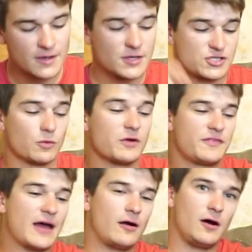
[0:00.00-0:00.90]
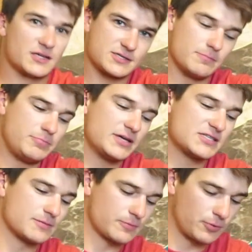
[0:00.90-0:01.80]
So with that awesome big
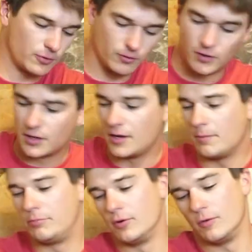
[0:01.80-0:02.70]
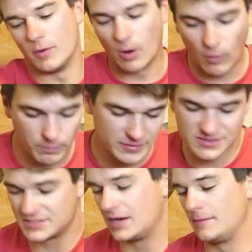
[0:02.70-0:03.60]
zipper pull, boom,
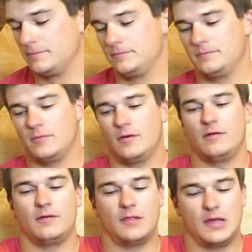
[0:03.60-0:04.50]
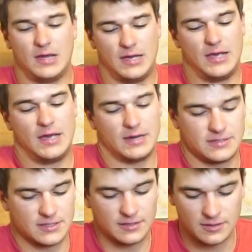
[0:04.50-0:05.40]
opens up,
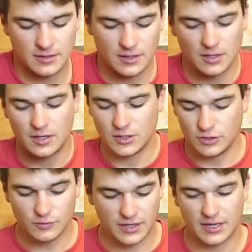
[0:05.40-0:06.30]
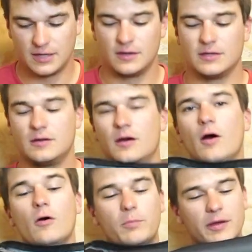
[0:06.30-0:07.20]
and you can
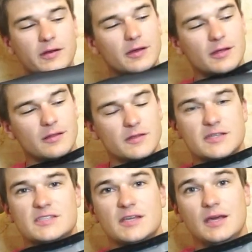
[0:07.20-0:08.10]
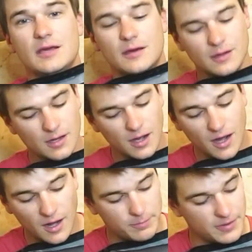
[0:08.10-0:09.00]
open this thing
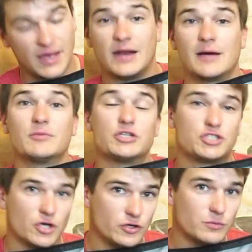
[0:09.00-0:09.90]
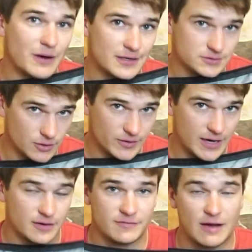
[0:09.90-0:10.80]
up, and I'm going to show you my
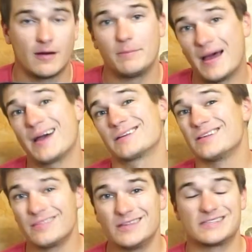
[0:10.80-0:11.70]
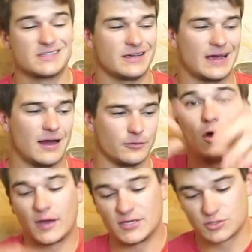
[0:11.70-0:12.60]
loadout of how I packed this thing out.
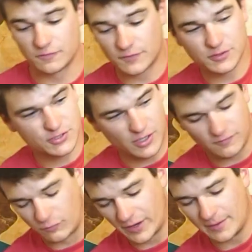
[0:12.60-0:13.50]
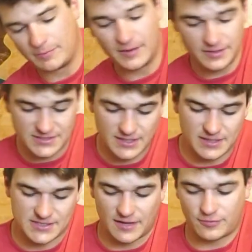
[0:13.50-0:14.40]
Okay, so first off, what I did
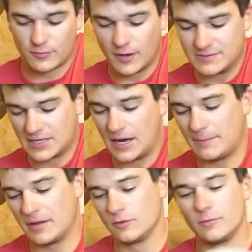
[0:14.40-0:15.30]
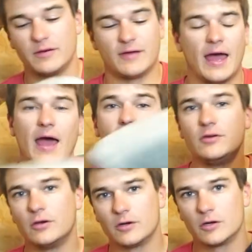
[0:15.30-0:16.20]
is I threw up top a little bit of a
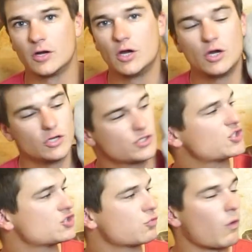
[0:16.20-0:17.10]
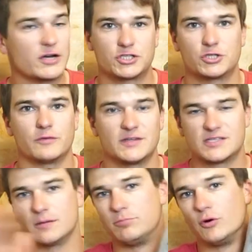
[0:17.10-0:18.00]
heavier sweatshirt. This
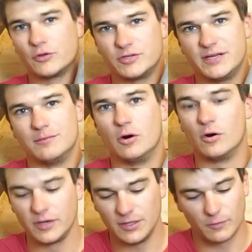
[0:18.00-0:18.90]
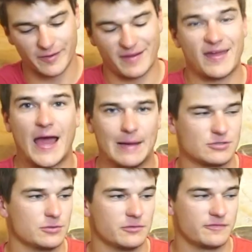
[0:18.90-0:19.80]
is a Boulder denim hoodie, one of my
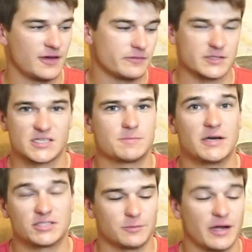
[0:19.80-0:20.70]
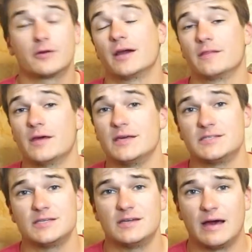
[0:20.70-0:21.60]
absolute favorites, especially when I crank the
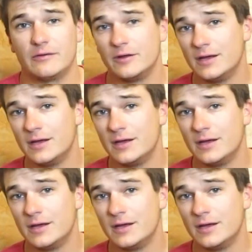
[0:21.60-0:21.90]
AC down